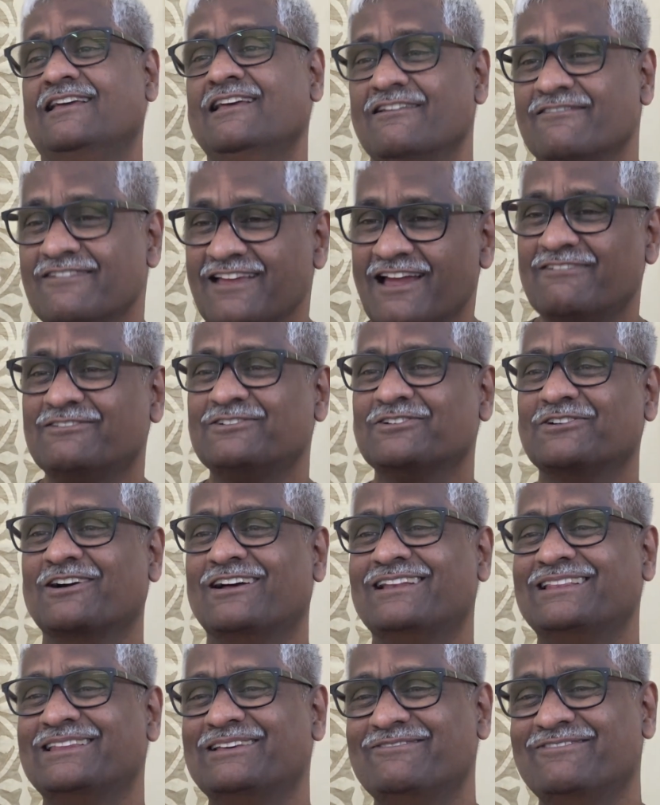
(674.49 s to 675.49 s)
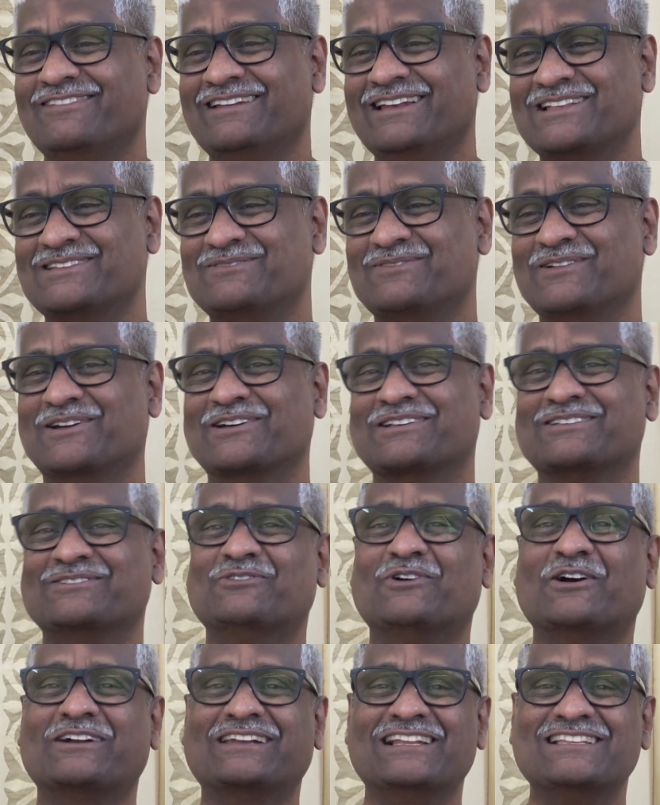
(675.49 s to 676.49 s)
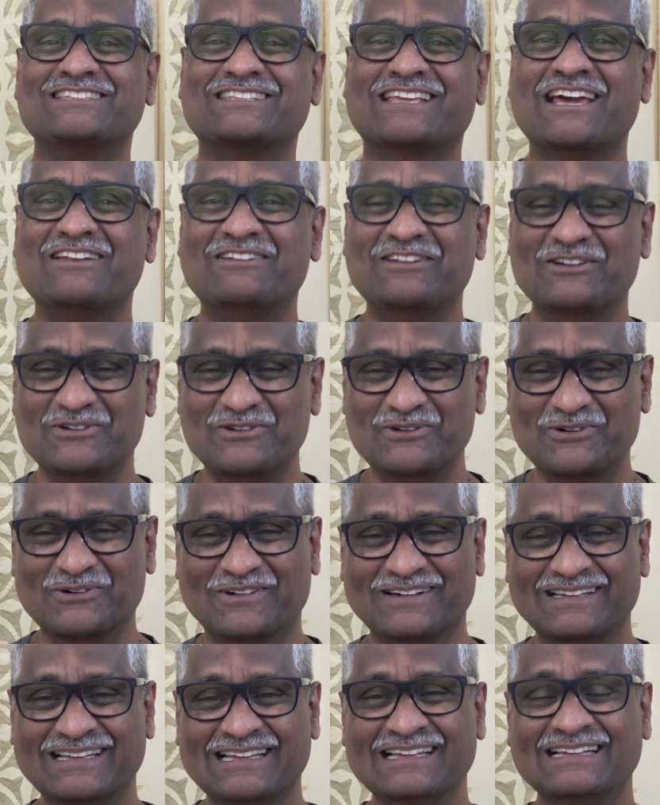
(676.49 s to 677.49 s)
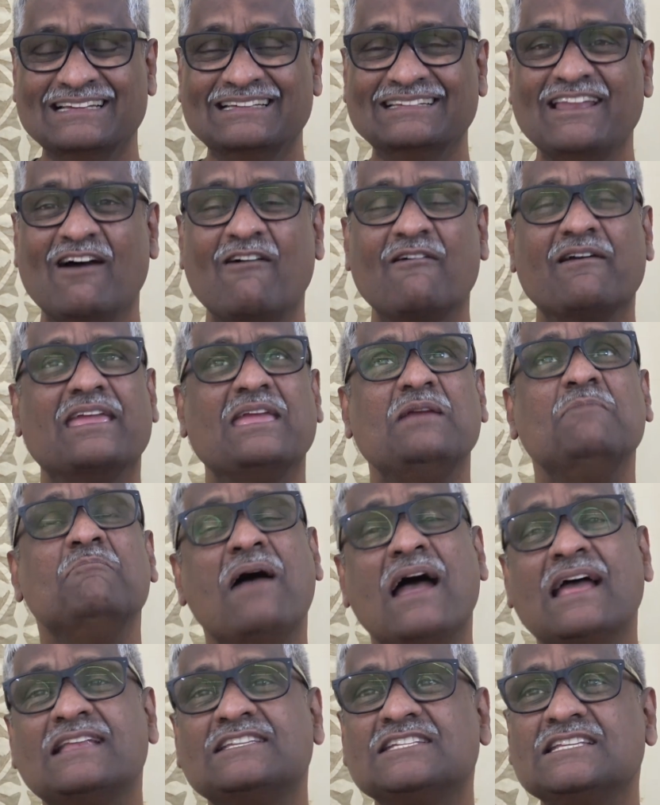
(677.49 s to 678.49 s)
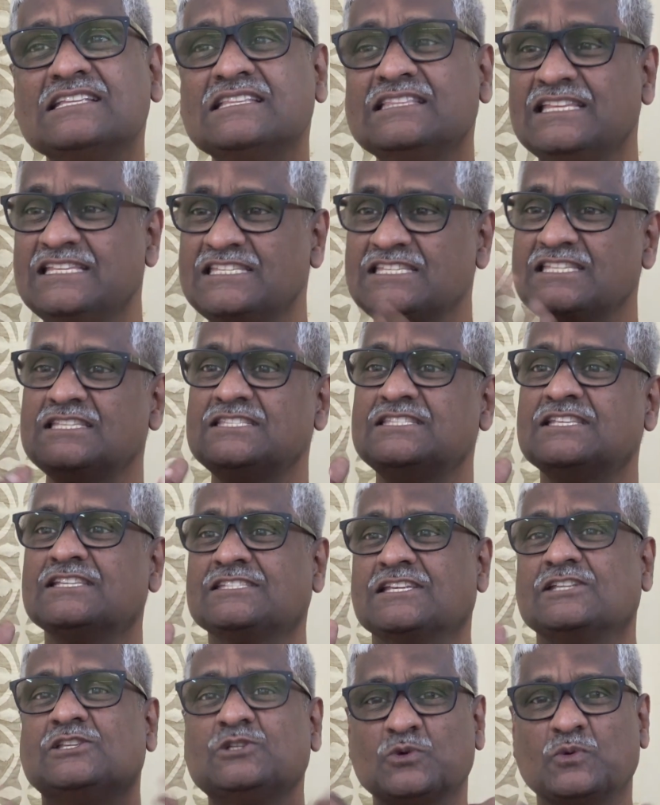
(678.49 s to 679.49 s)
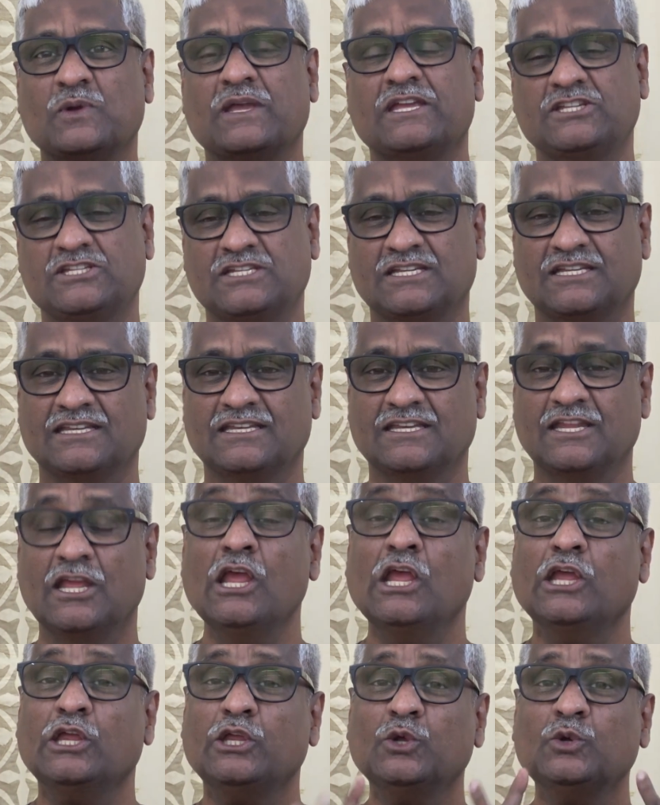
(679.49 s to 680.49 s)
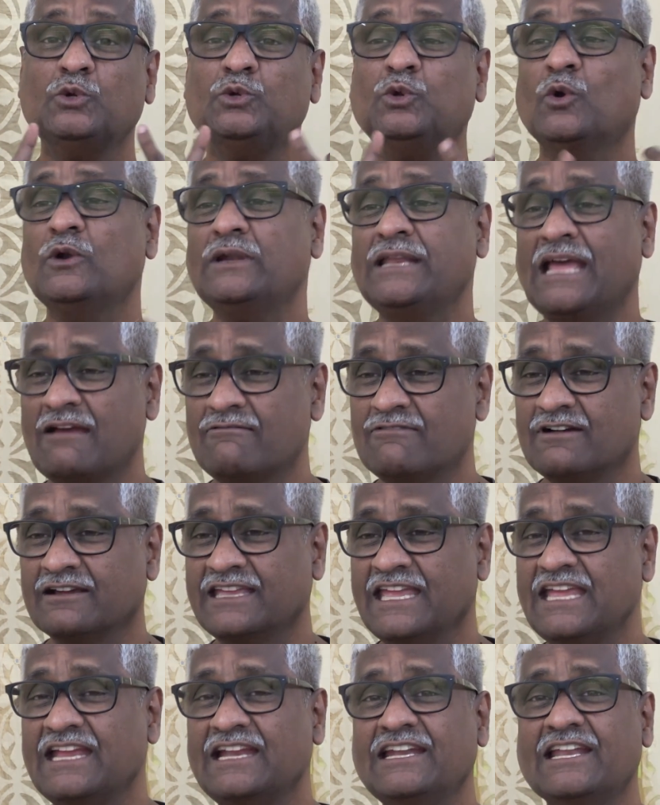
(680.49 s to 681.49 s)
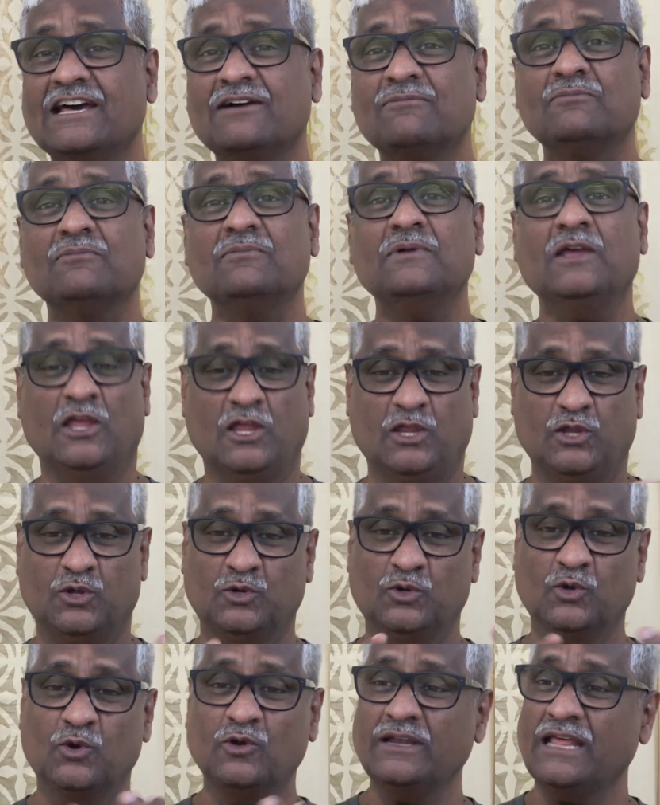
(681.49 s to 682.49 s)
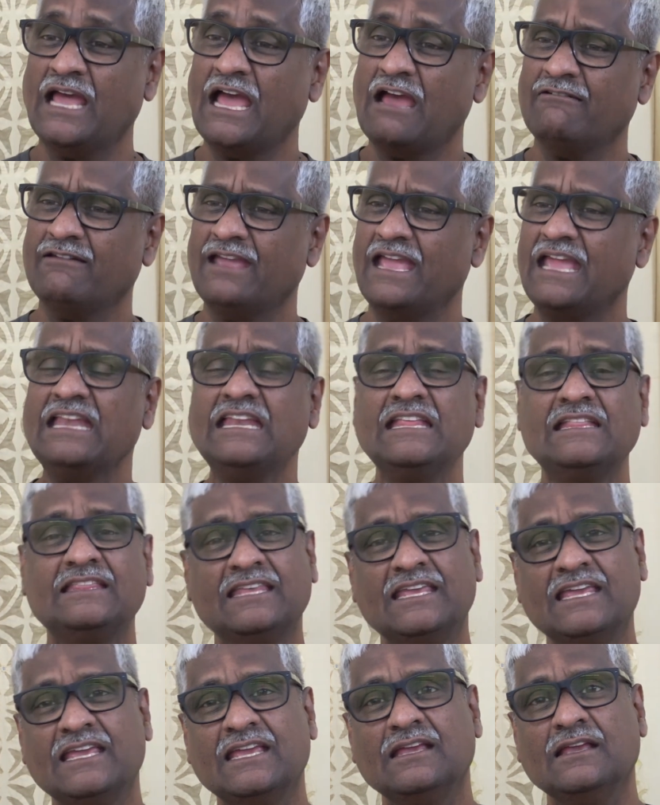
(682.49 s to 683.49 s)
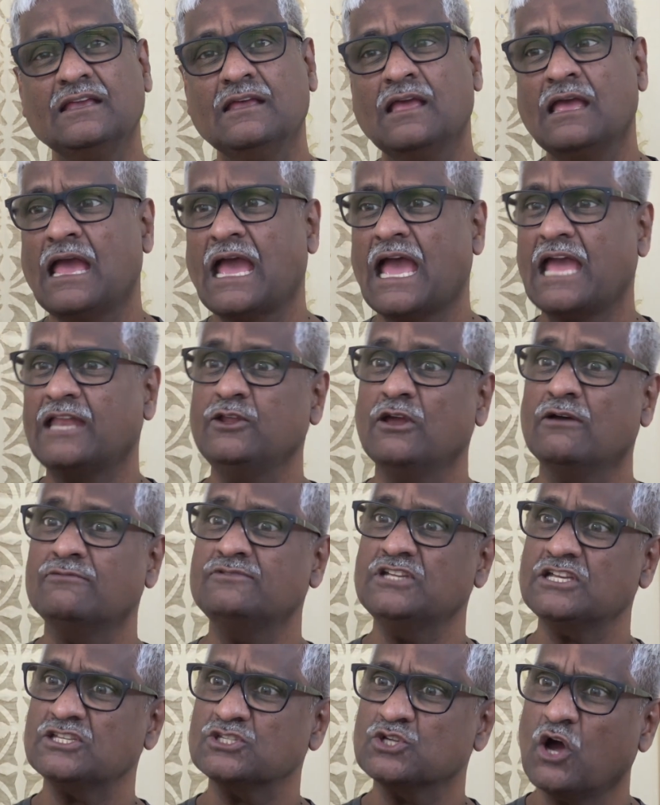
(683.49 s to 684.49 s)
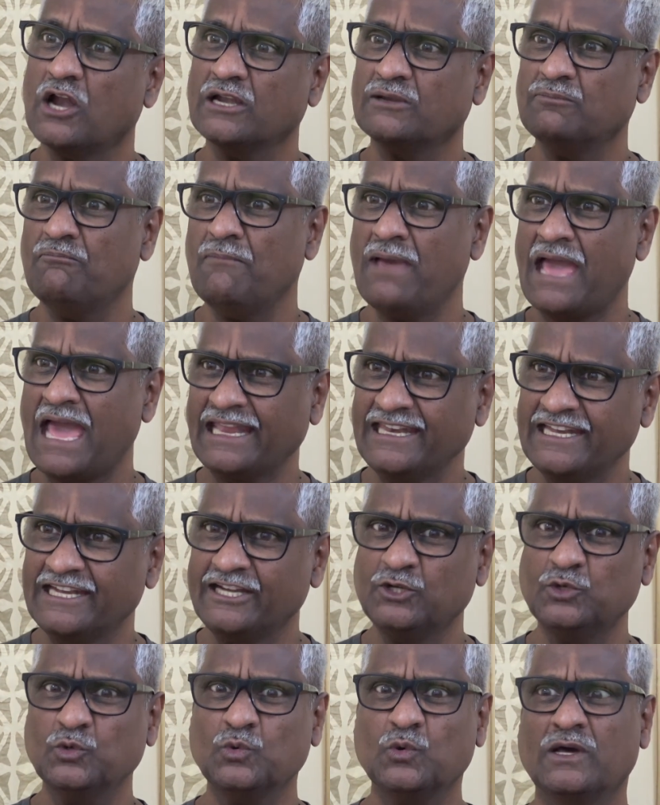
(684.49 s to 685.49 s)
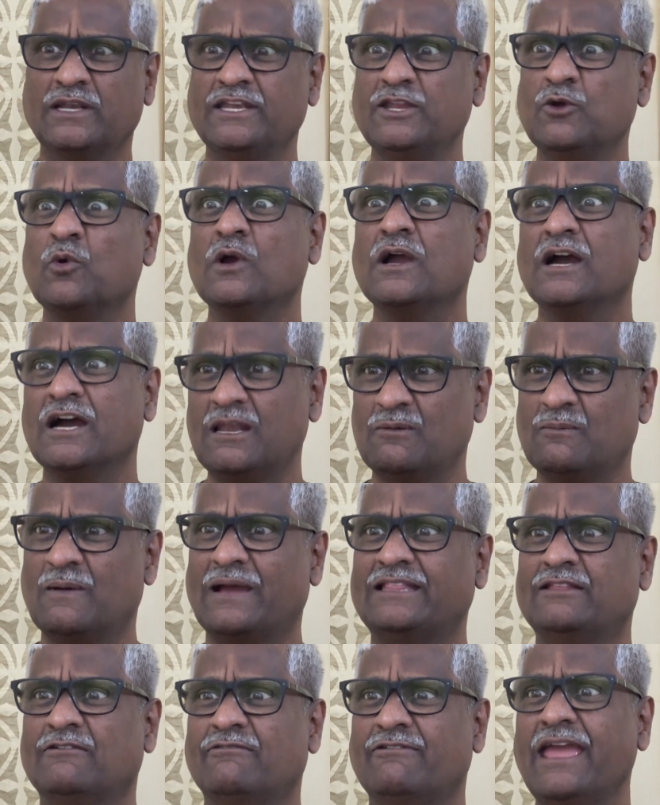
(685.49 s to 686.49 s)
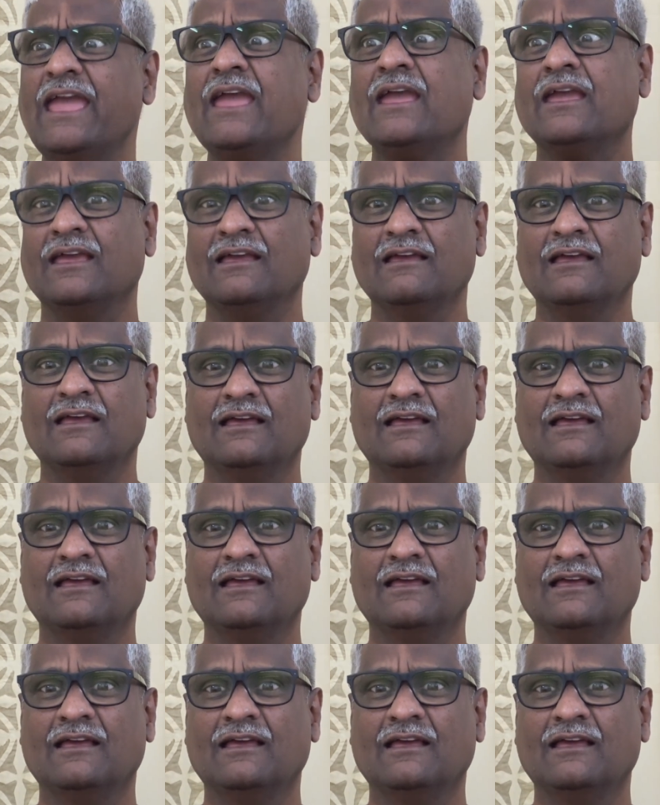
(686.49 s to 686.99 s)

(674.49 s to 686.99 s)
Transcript: We have to call them villains because what else can you do? Now imagine this is the situation. You don't have a kingdom, you don't have anything, and you have just got married to a new girl, by the way.